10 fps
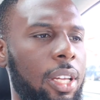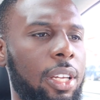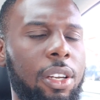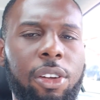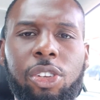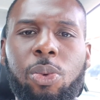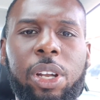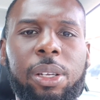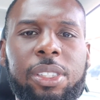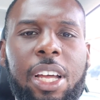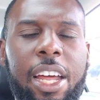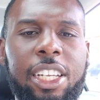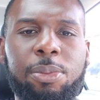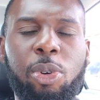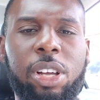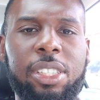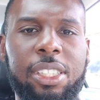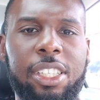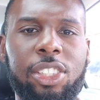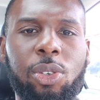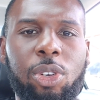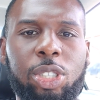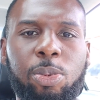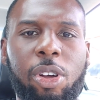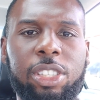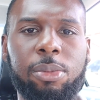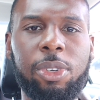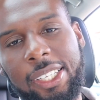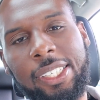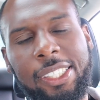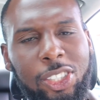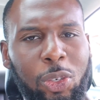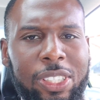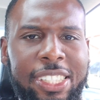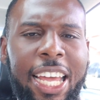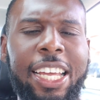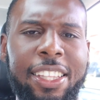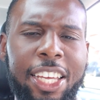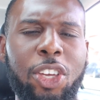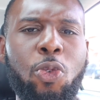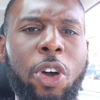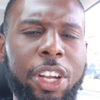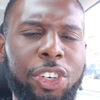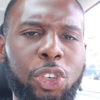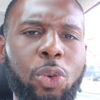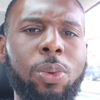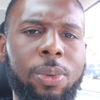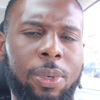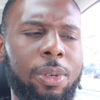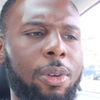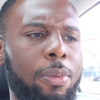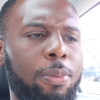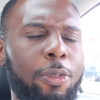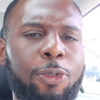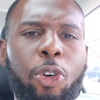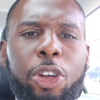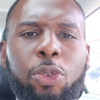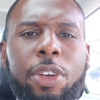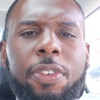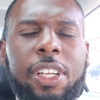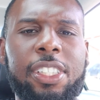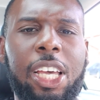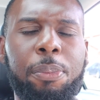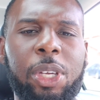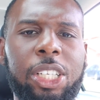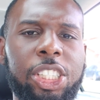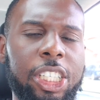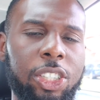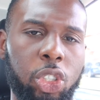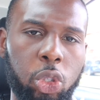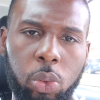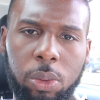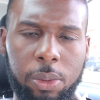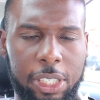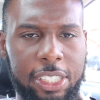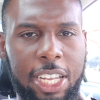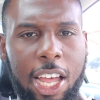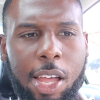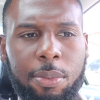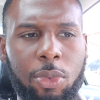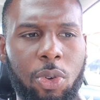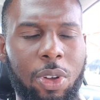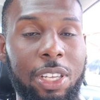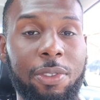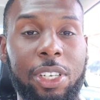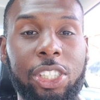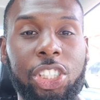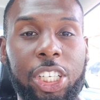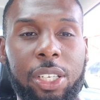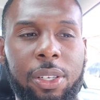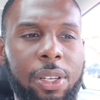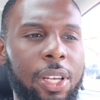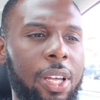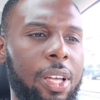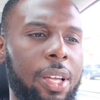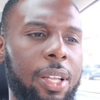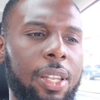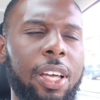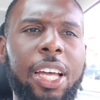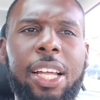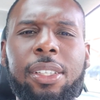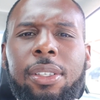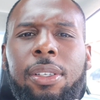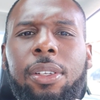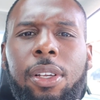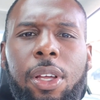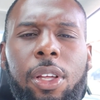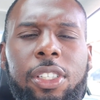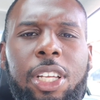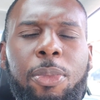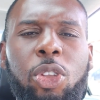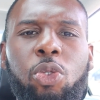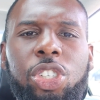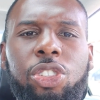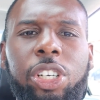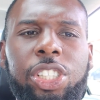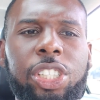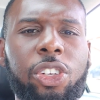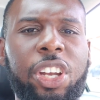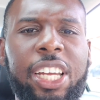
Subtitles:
you want to start this process as soon as possible. So the second thing you want to do before you even attempt your G2 exam, or even the G, look at some of the restrictions or the